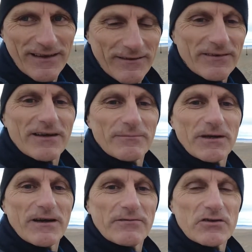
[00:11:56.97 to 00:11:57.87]
If I can be
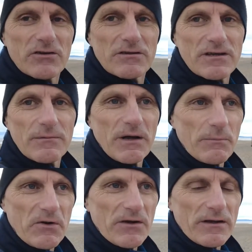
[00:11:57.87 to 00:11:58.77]
half as good as him, I'm
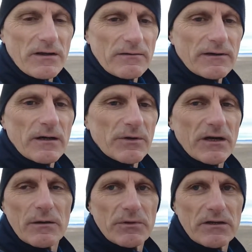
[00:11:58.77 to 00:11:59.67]
alright anyway. I'll be
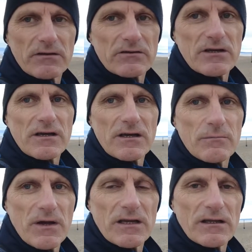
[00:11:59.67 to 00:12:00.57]
happy, because
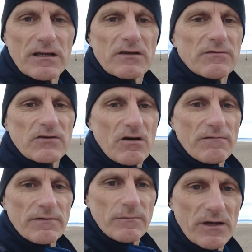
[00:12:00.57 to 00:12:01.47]
mainly it's
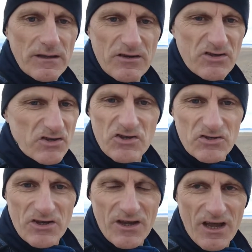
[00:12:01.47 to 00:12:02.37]
photography for me. This is
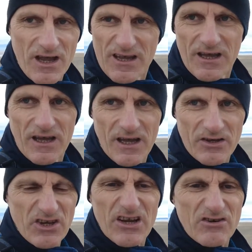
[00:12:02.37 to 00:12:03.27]
just a
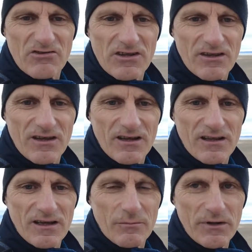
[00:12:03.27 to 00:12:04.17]
secondary thing, a
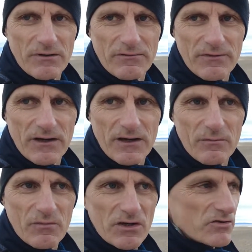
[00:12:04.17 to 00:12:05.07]
little bit of
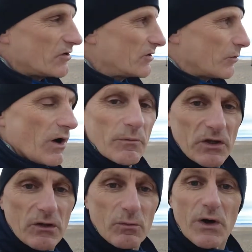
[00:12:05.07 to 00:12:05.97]
me showing you what I'm
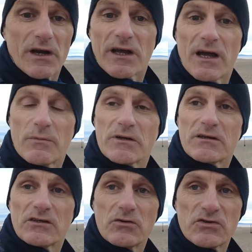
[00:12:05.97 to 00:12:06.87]
doing, where I am,
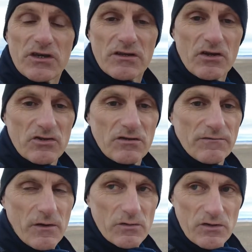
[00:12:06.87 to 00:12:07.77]
and you see not just the
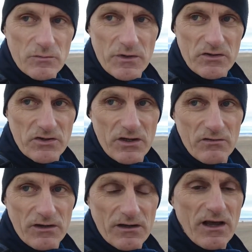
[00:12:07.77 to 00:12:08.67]
photos but the
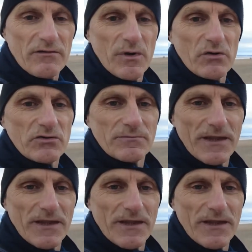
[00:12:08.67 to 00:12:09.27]
scenery in live motion.